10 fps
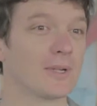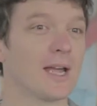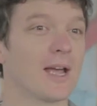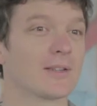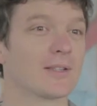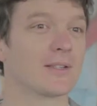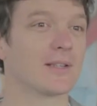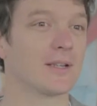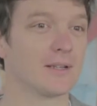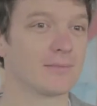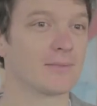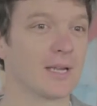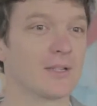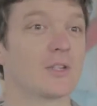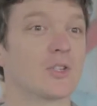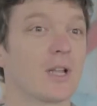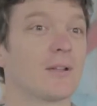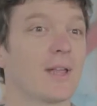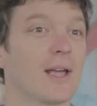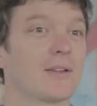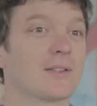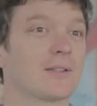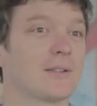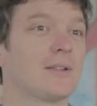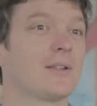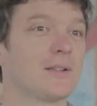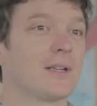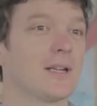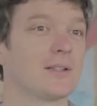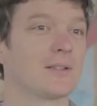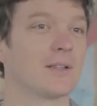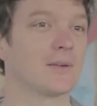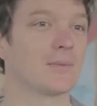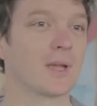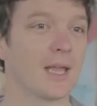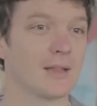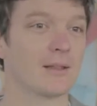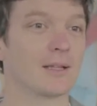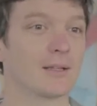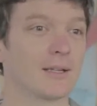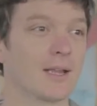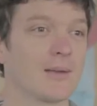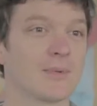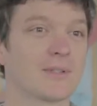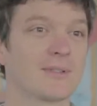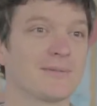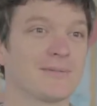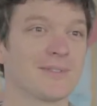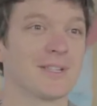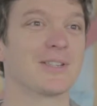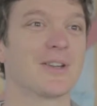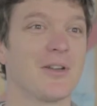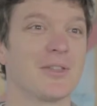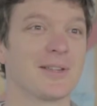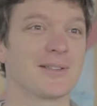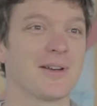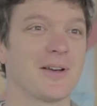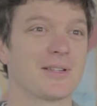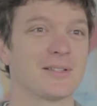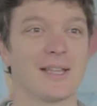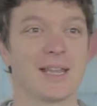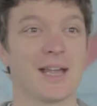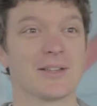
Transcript: of the house is it's the shell of the house. It's the key thing that keeps the inside and the